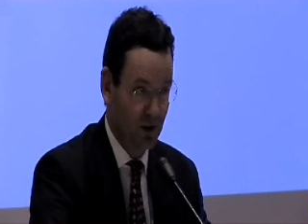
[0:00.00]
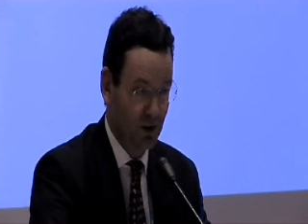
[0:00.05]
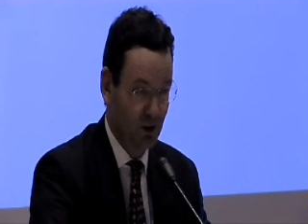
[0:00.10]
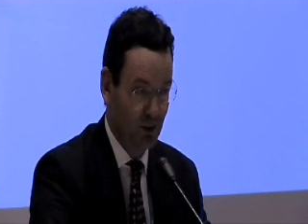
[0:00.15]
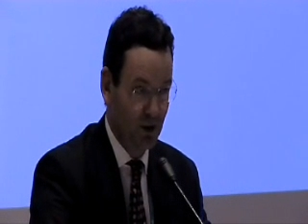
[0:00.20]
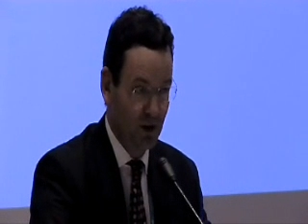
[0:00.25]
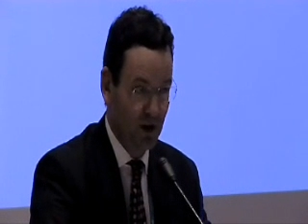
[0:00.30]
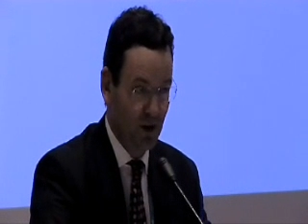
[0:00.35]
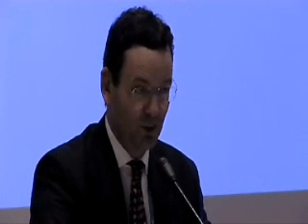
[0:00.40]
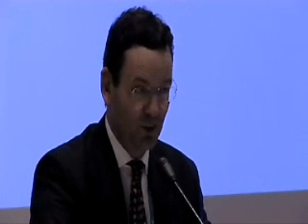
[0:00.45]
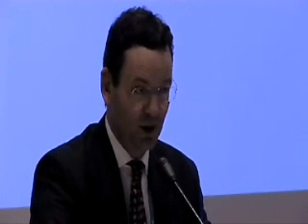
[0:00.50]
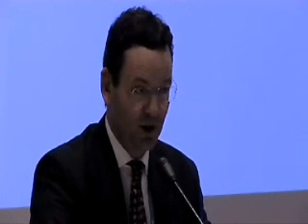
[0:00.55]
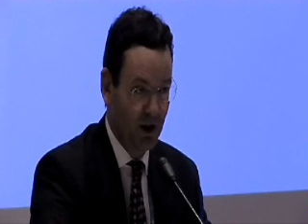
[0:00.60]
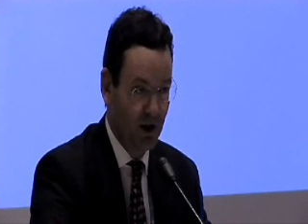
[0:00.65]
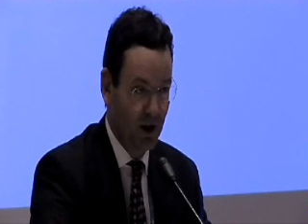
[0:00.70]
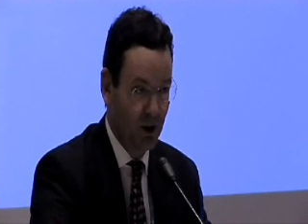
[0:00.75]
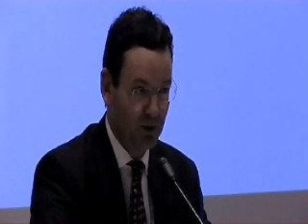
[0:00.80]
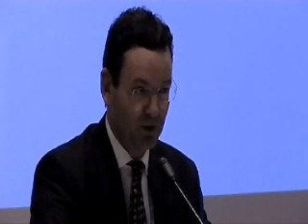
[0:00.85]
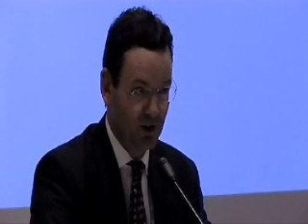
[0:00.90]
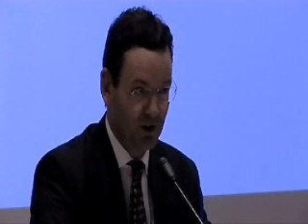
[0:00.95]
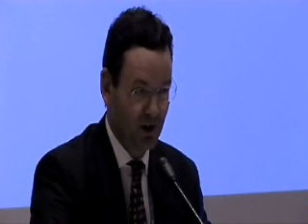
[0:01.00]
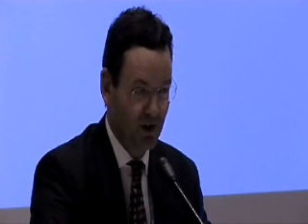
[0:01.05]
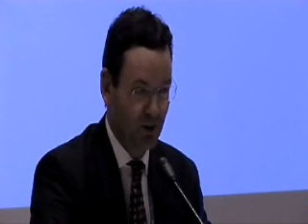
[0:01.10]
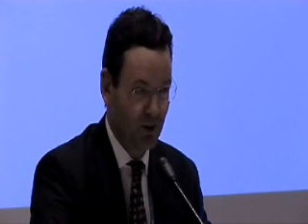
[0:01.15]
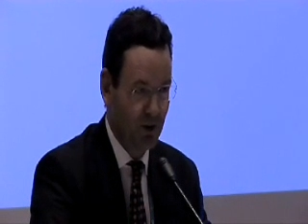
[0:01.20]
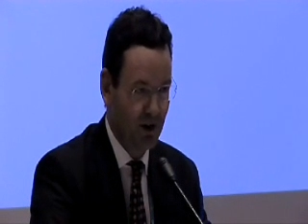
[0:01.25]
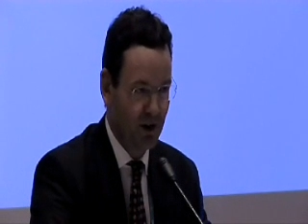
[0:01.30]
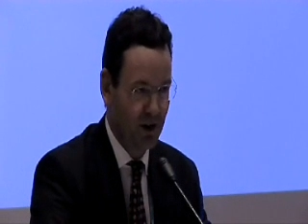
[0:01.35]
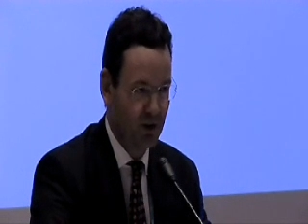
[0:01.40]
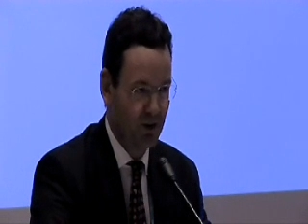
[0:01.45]
And if we don't wake up to that,
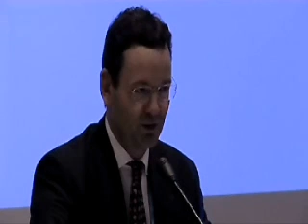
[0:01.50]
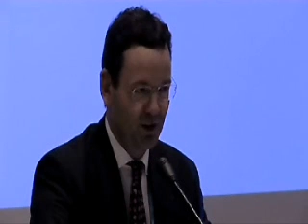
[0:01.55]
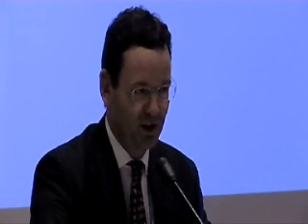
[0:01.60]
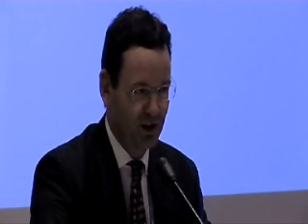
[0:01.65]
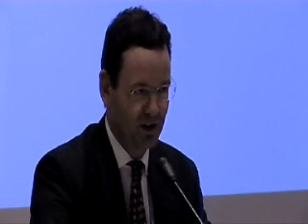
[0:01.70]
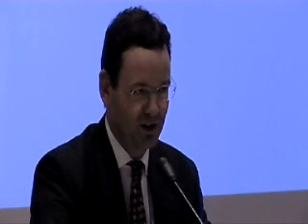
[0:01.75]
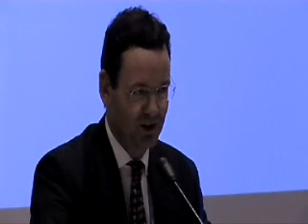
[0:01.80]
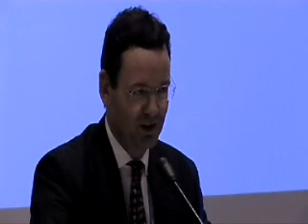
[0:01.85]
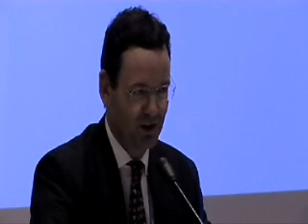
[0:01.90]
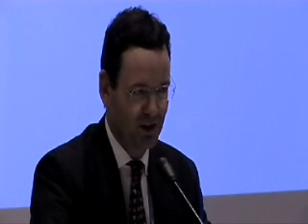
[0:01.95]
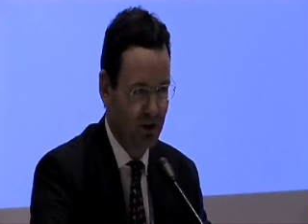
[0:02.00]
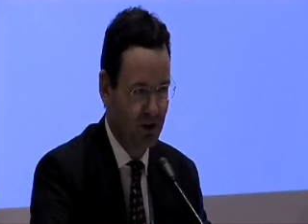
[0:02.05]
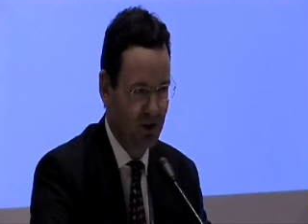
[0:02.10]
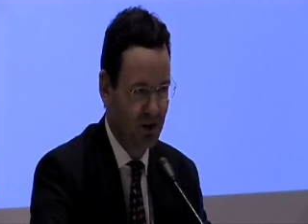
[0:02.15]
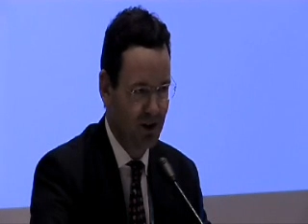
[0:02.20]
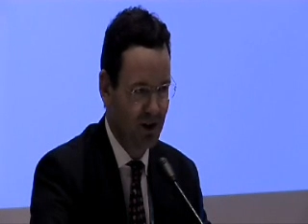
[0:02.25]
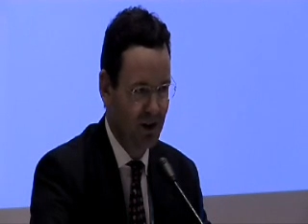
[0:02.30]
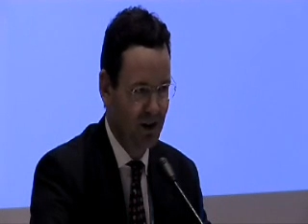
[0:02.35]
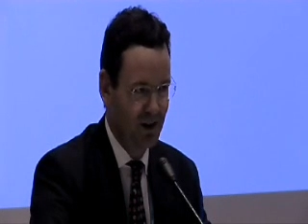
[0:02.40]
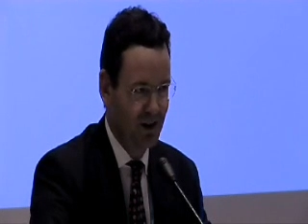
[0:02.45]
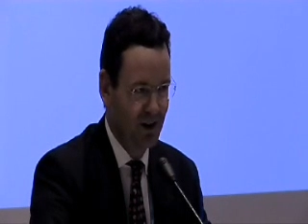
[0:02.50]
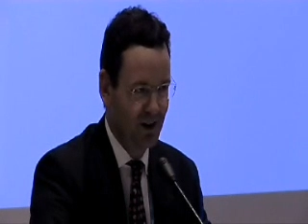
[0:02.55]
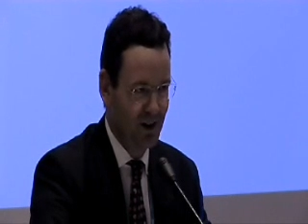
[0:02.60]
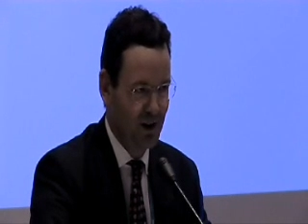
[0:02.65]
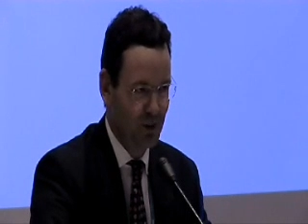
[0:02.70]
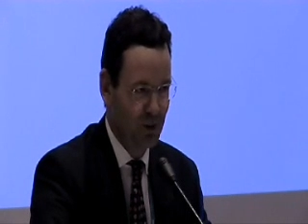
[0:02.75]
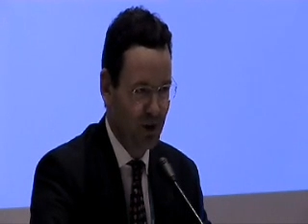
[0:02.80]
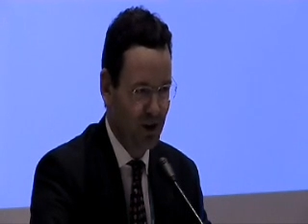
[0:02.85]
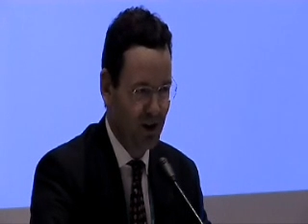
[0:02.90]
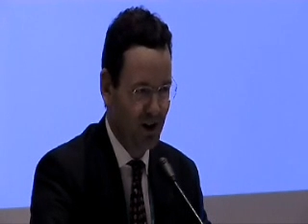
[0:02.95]
we're going to find ourselves
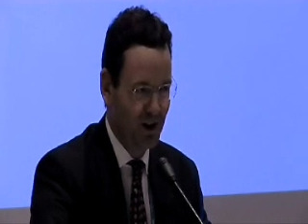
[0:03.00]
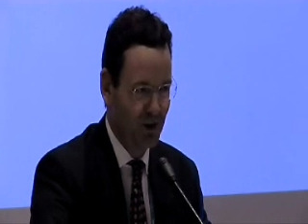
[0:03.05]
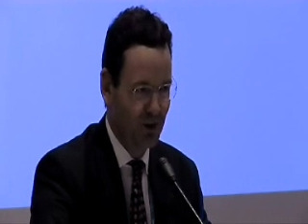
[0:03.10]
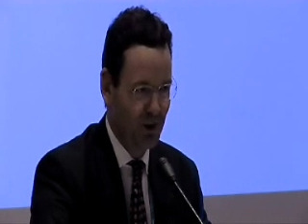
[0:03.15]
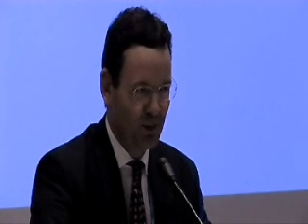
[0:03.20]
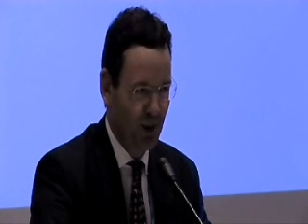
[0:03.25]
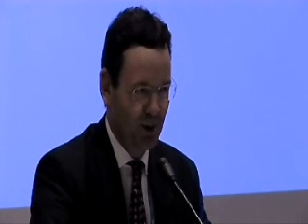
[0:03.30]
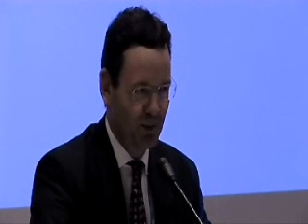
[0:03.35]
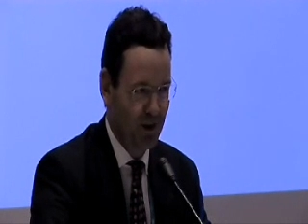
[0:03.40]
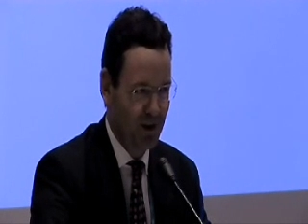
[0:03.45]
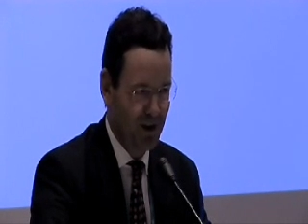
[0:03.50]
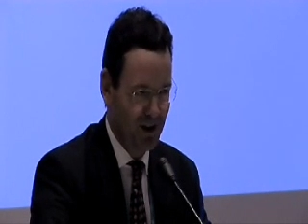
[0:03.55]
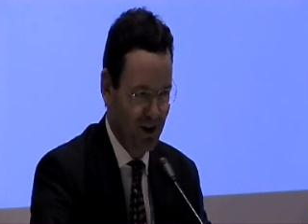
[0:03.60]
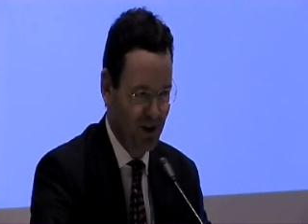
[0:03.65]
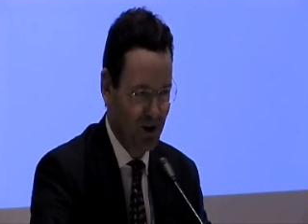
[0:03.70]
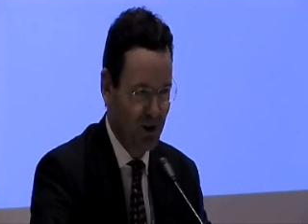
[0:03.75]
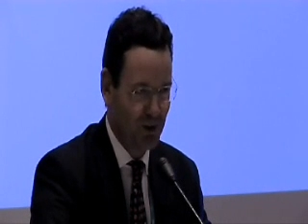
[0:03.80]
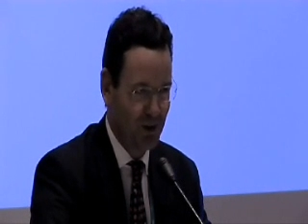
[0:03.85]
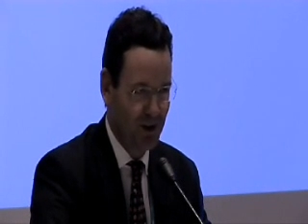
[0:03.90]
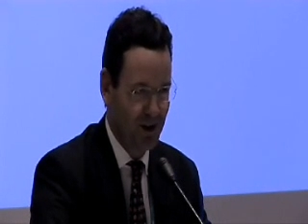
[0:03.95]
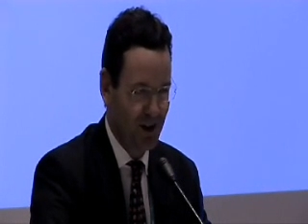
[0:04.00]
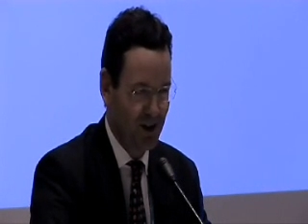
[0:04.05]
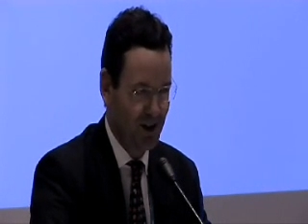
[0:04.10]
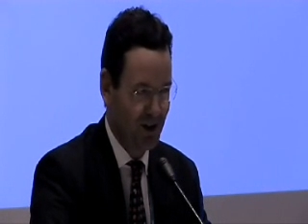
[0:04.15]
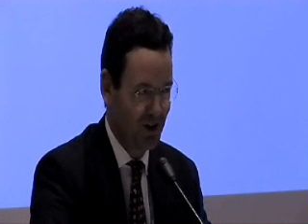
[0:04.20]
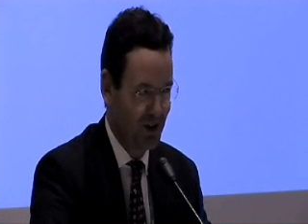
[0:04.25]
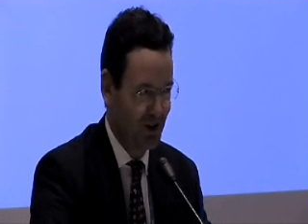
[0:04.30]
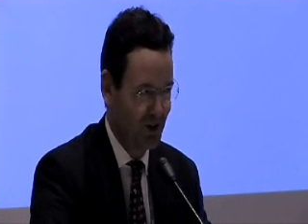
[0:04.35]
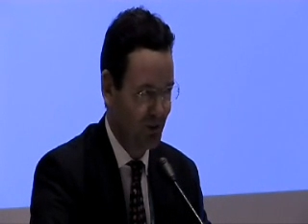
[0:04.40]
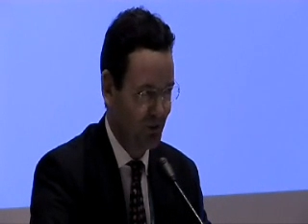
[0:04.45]
in a banana republic in Europe, and that
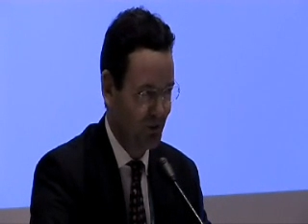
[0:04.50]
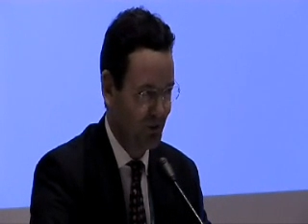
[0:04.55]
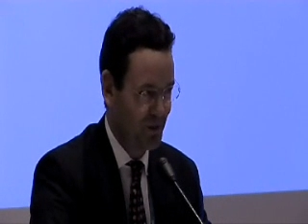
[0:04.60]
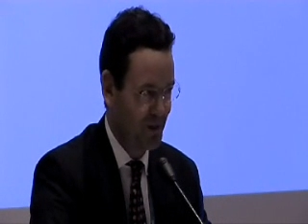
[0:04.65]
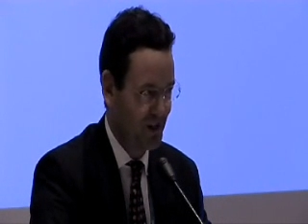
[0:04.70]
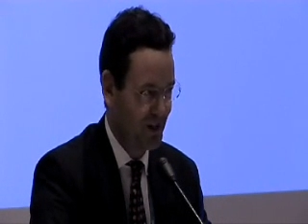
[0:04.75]
isn't...